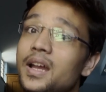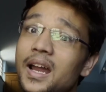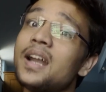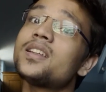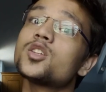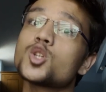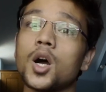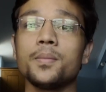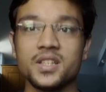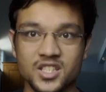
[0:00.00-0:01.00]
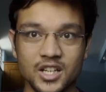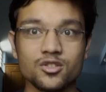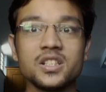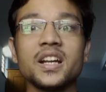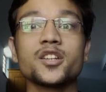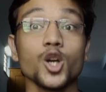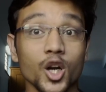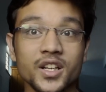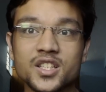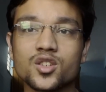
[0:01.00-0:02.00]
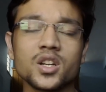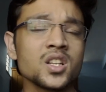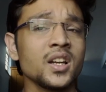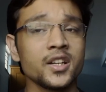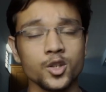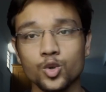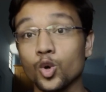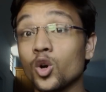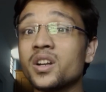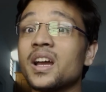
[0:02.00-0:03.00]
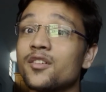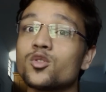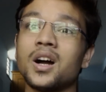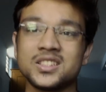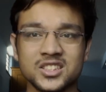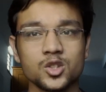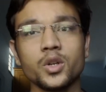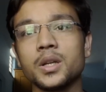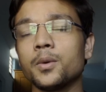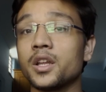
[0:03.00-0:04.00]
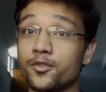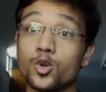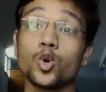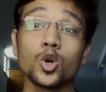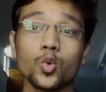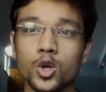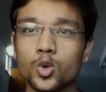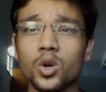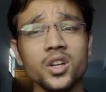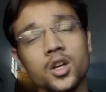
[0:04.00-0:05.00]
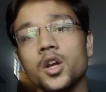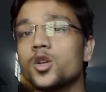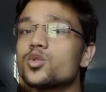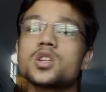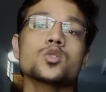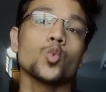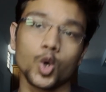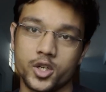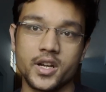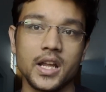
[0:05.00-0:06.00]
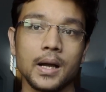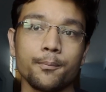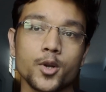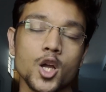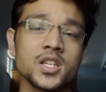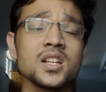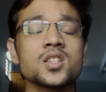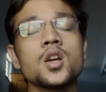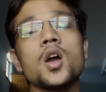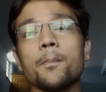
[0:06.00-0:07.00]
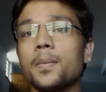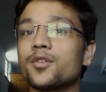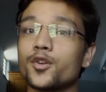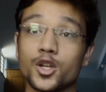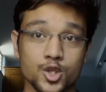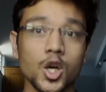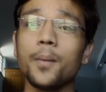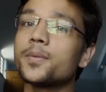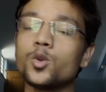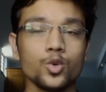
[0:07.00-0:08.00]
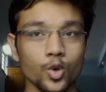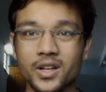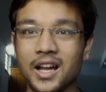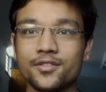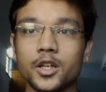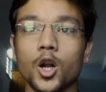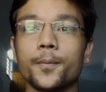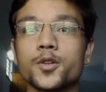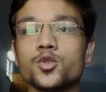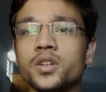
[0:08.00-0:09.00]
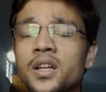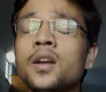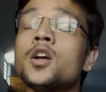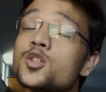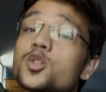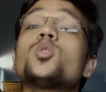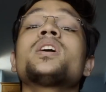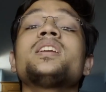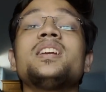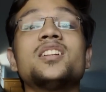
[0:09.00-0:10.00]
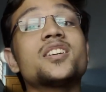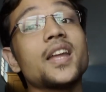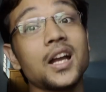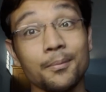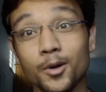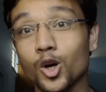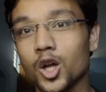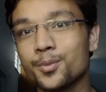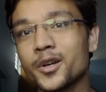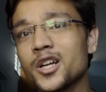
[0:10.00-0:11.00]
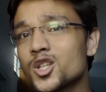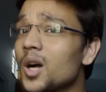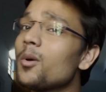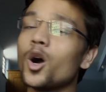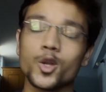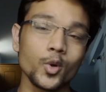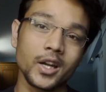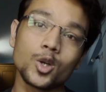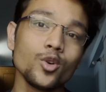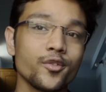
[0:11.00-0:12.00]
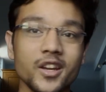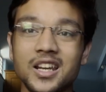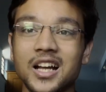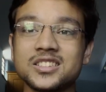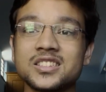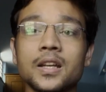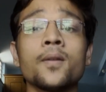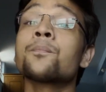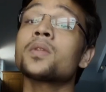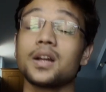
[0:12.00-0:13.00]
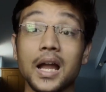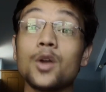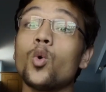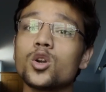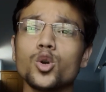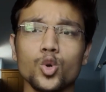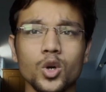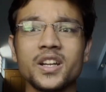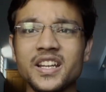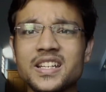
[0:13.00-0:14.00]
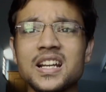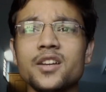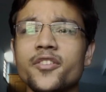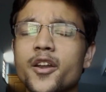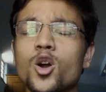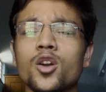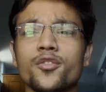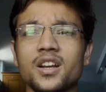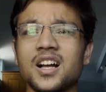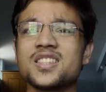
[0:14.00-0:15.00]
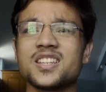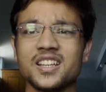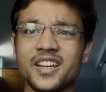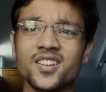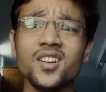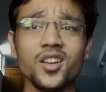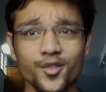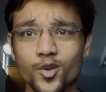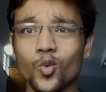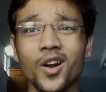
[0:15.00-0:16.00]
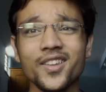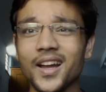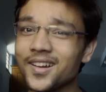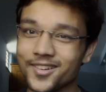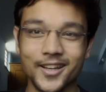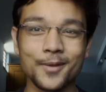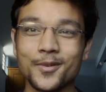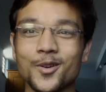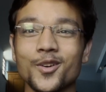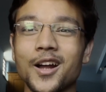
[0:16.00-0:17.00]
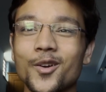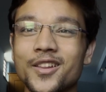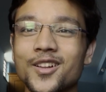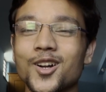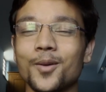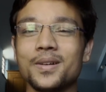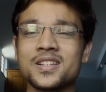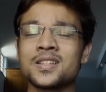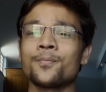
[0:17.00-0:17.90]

and the job is generally at your discretion and you don't have to answer to anybody if you don't want to work. You just won't take up projects. But for a job, you don't have that opportunity. So you can either take up a corporate job or you can do freelancing. I want to do a detailed video on freelancing later. If you want that, let me know down in the comments.